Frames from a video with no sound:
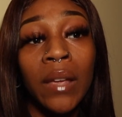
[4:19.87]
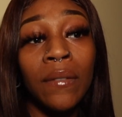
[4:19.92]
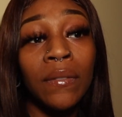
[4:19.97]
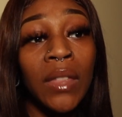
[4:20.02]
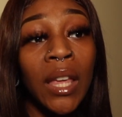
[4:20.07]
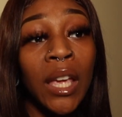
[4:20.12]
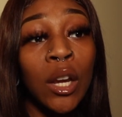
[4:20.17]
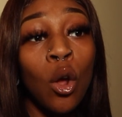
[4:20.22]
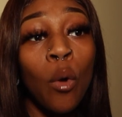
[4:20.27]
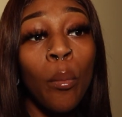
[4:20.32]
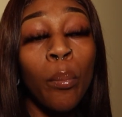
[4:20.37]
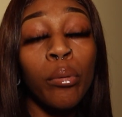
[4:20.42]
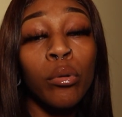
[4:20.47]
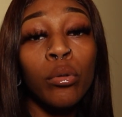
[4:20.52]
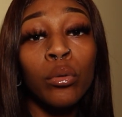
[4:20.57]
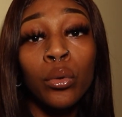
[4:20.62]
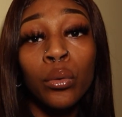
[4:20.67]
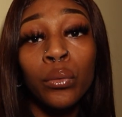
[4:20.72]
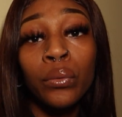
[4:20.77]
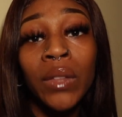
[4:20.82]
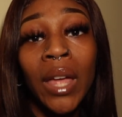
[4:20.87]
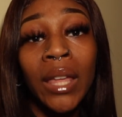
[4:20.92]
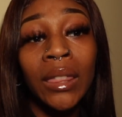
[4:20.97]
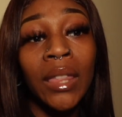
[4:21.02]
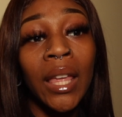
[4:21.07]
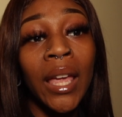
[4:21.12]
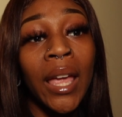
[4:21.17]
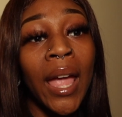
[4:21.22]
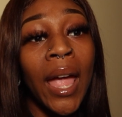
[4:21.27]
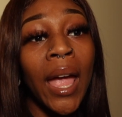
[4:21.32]
If they don't prove
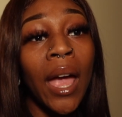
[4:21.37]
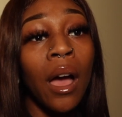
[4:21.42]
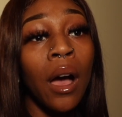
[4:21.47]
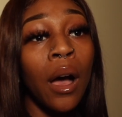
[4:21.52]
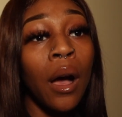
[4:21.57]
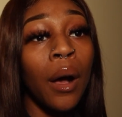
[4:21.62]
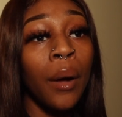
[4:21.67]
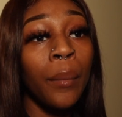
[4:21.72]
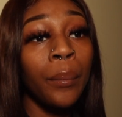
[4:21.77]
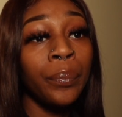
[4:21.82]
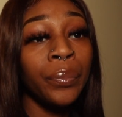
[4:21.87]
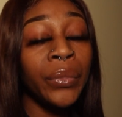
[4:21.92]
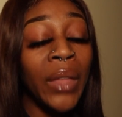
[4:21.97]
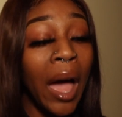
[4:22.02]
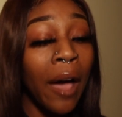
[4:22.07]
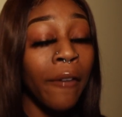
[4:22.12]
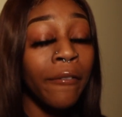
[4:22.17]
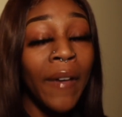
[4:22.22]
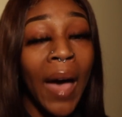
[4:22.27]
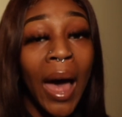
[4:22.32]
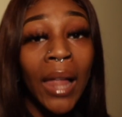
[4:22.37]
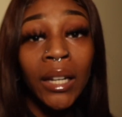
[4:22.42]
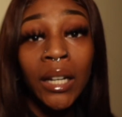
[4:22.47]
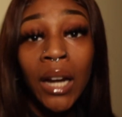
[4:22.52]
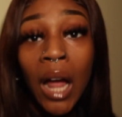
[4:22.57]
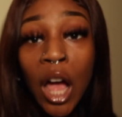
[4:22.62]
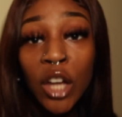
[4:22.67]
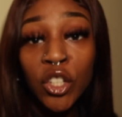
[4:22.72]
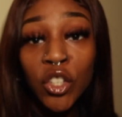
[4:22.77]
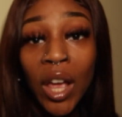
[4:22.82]
that that a valid
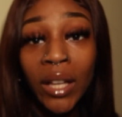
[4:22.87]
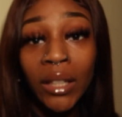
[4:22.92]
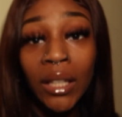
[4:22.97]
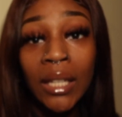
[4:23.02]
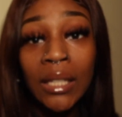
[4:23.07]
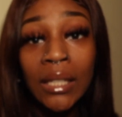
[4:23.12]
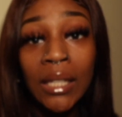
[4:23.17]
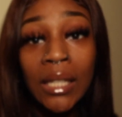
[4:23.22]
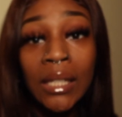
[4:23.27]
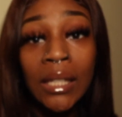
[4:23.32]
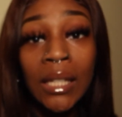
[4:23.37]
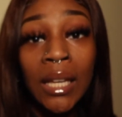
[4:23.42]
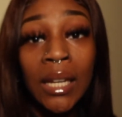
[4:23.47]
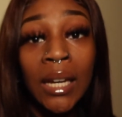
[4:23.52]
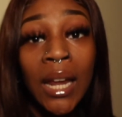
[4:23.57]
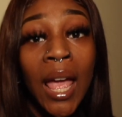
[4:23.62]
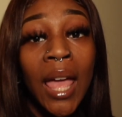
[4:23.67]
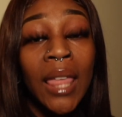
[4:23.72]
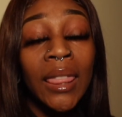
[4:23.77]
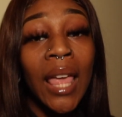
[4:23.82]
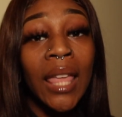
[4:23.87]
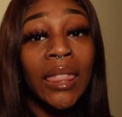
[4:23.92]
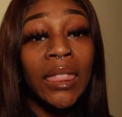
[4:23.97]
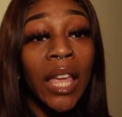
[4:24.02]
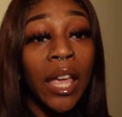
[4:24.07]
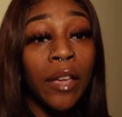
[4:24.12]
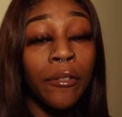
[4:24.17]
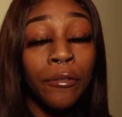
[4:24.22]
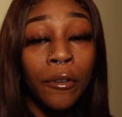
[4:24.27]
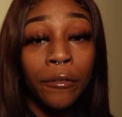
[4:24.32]
contract existed, that
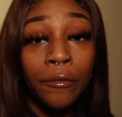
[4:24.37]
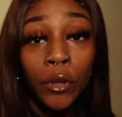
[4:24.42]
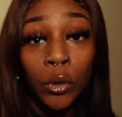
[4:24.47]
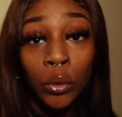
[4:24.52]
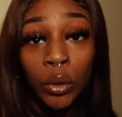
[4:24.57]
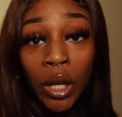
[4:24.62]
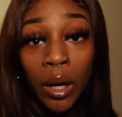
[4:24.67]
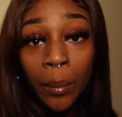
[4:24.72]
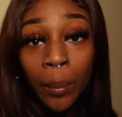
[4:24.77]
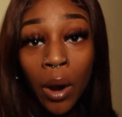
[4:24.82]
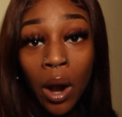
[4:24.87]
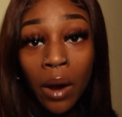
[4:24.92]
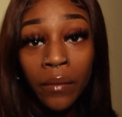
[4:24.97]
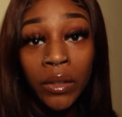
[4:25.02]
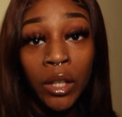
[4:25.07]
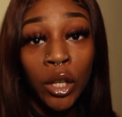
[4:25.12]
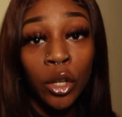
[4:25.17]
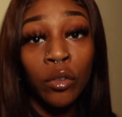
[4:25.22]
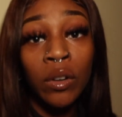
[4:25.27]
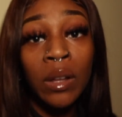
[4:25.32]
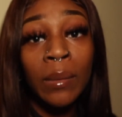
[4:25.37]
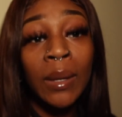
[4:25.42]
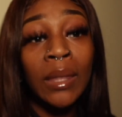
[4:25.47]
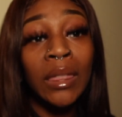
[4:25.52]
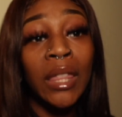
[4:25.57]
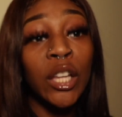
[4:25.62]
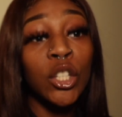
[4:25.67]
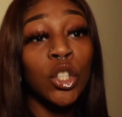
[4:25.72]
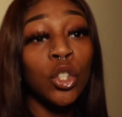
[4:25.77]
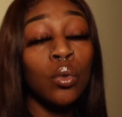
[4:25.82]
they fulfilled their part of the
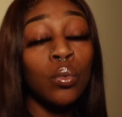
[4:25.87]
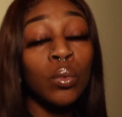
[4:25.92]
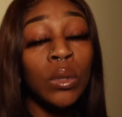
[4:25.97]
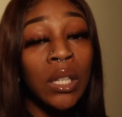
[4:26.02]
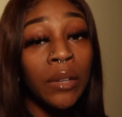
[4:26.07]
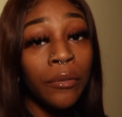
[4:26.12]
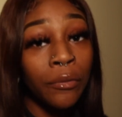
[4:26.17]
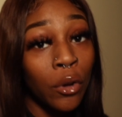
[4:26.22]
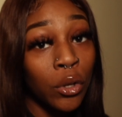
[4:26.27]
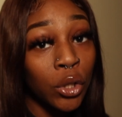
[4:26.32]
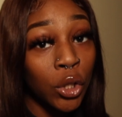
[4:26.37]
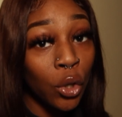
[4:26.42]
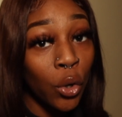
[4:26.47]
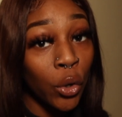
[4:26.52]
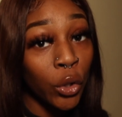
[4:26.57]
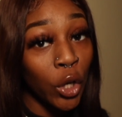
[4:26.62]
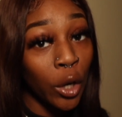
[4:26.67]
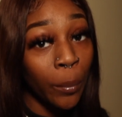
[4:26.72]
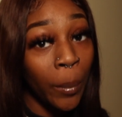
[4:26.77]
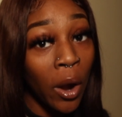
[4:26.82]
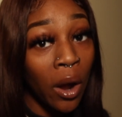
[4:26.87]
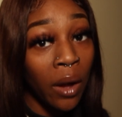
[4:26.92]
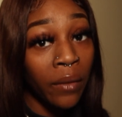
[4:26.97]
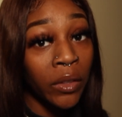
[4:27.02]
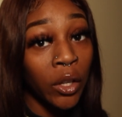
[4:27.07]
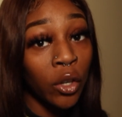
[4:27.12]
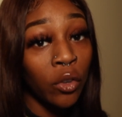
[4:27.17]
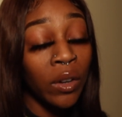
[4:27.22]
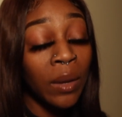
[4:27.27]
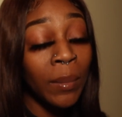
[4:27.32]
agreement, that you defaulted on your part
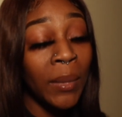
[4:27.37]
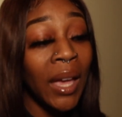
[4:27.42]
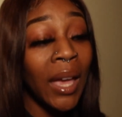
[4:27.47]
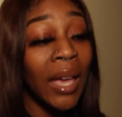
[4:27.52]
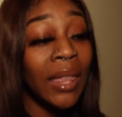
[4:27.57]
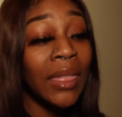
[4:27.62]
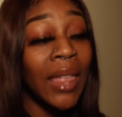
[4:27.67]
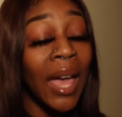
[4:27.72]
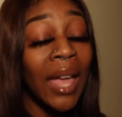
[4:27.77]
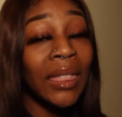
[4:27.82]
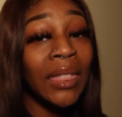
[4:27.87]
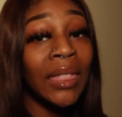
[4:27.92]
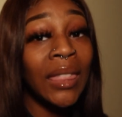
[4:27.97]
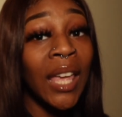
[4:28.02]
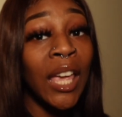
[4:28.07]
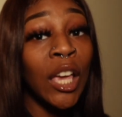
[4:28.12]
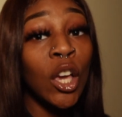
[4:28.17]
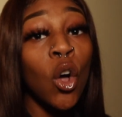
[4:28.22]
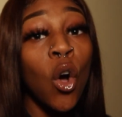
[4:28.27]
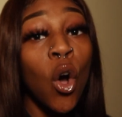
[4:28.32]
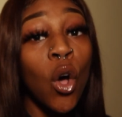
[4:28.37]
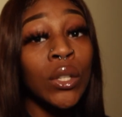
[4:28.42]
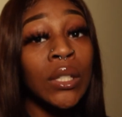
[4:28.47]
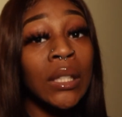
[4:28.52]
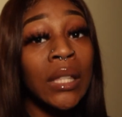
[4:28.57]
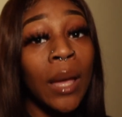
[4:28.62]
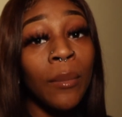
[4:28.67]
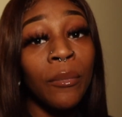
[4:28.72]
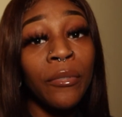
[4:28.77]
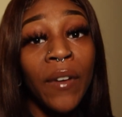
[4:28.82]
of the agreement, and that it
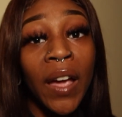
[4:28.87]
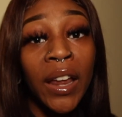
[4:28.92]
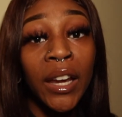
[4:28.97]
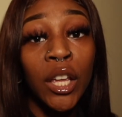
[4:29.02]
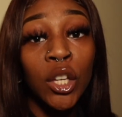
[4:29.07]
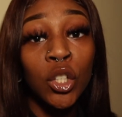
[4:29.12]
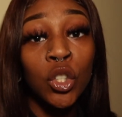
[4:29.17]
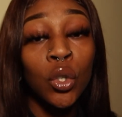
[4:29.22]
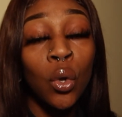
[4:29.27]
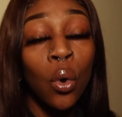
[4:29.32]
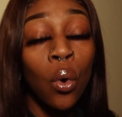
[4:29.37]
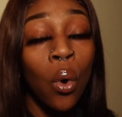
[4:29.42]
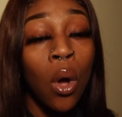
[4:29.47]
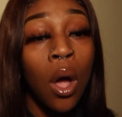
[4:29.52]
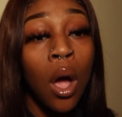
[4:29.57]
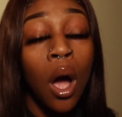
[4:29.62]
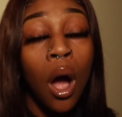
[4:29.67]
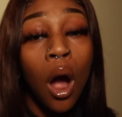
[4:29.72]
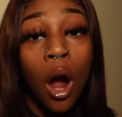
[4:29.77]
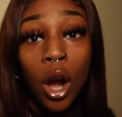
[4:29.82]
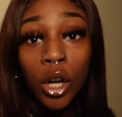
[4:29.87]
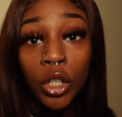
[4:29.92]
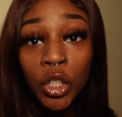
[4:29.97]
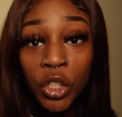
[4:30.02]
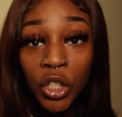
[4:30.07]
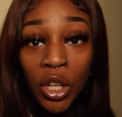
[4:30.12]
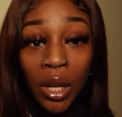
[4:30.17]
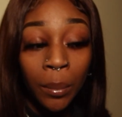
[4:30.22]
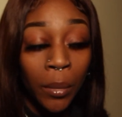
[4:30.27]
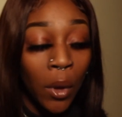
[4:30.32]
caused them financial
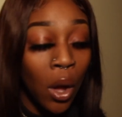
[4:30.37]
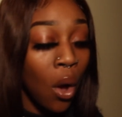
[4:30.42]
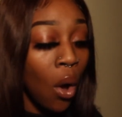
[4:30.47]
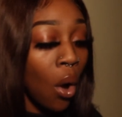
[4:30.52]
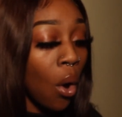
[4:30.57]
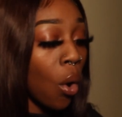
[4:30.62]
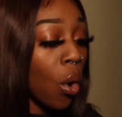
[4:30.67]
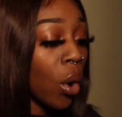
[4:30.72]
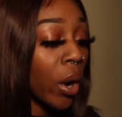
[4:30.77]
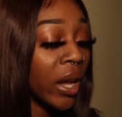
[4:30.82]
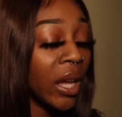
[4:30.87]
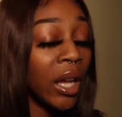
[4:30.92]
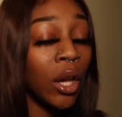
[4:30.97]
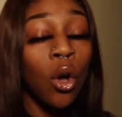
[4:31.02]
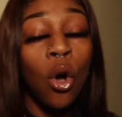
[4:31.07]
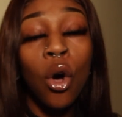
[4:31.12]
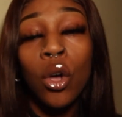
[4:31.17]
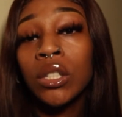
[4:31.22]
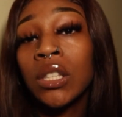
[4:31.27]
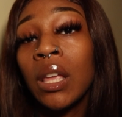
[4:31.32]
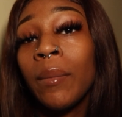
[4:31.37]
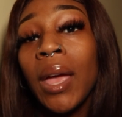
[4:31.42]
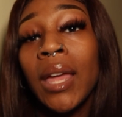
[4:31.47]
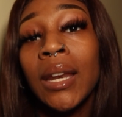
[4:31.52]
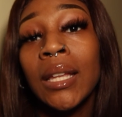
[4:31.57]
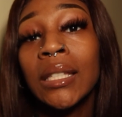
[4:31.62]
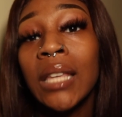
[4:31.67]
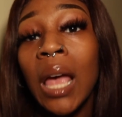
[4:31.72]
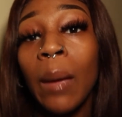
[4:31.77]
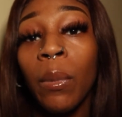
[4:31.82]
hardship or it caused them
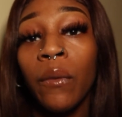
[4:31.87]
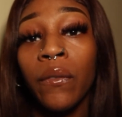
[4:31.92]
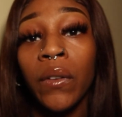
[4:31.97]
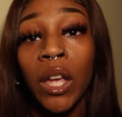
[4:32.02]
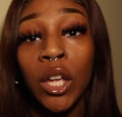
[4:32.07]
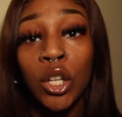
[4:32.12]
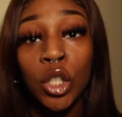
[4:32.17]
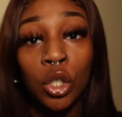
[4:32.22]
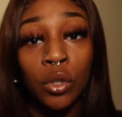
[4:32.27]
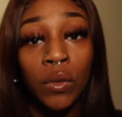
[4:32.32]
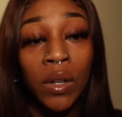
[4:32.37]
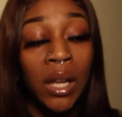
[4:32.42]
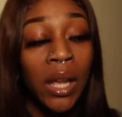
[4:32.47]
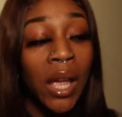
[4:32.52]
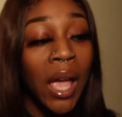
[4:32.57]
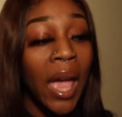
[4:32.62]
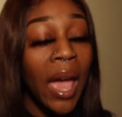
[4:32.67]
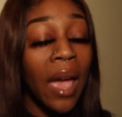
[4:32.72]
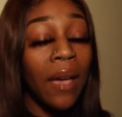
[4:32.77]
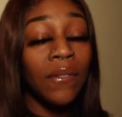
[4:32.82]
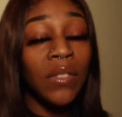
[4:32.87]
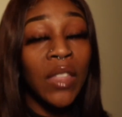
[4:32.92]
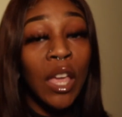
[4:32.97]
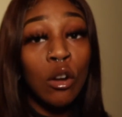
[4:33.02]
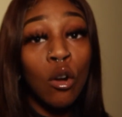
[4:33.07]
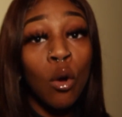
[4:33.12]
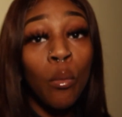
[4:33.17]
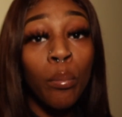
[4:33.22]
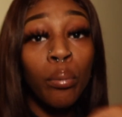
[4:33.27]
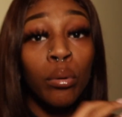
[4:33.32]
any type of injury, if they
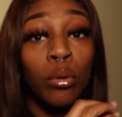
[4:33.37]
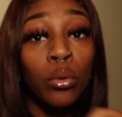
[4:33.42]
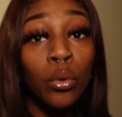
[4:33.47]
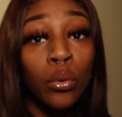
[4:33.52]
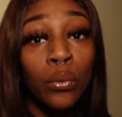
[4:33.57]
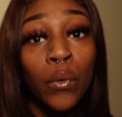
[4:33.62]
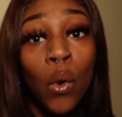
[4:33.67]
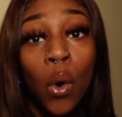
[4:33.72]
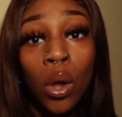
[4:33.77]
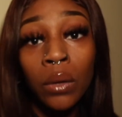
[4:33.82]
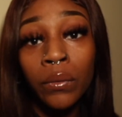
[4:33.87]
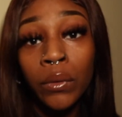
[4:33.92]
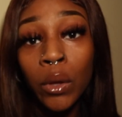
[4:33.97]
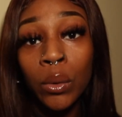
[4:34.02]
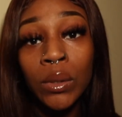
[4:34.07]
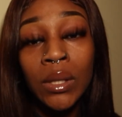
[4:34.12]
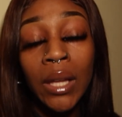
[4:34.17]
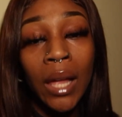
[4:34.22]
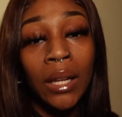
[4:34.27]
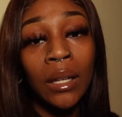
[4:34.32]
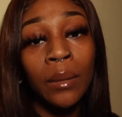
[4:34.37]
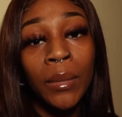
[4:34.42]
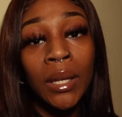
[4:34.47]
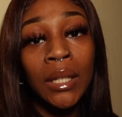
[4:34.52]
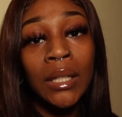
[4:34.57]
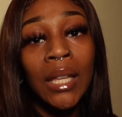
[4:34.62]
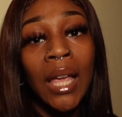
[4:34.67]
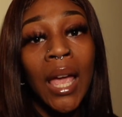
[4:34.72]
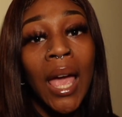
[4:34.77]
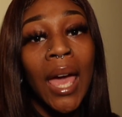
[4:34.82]
don't prove all of those
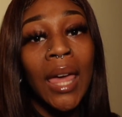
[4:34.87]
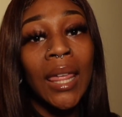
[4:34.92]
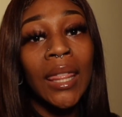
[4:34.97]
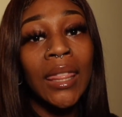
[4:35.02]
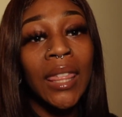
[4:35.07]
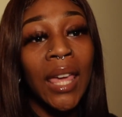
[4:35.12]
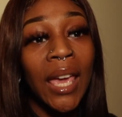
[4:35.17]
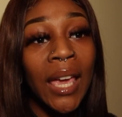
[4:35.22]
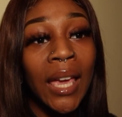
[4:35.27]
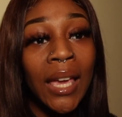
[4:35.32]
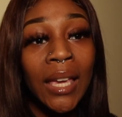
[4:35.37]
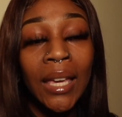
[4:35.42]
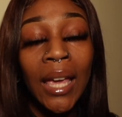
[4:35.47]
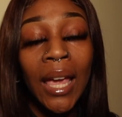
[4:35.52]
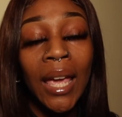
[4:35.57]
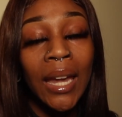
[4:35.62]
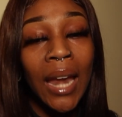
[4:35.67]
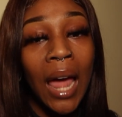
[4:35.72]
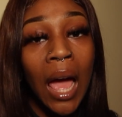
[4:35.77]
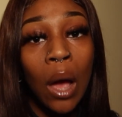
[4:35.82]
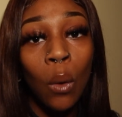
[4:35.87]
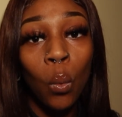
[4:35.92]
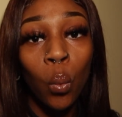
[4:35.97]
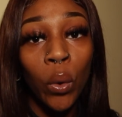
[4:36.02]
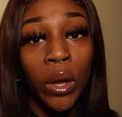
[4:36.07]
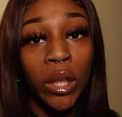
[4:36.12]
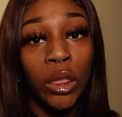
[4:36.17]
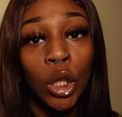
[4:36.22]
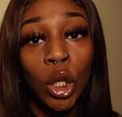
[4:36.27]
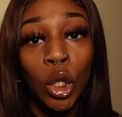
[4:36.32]
elements, they cannot
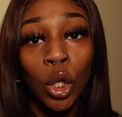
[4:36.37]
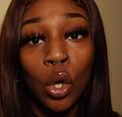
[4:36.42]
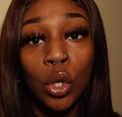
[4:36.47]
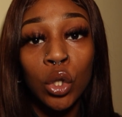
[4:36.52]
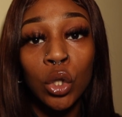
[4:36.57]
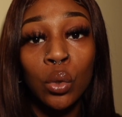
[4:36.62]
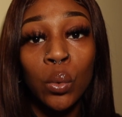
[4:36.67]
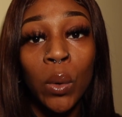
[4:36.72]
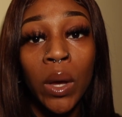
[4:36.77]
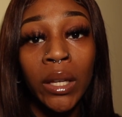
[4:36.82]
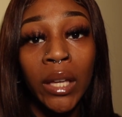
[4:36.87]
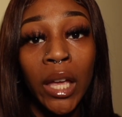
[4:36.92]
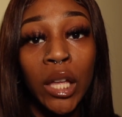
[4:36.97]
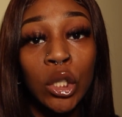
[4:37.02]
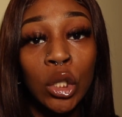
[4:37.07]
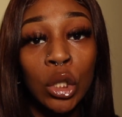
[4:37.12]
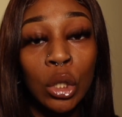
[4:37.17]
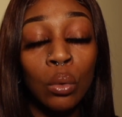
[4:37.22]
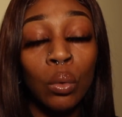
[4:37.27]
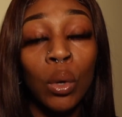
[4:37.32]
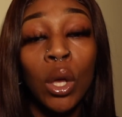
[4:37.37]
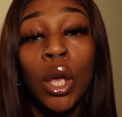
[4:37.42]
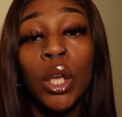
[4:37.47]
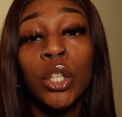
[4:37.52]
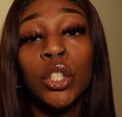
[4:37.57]
win the lawsuit against you.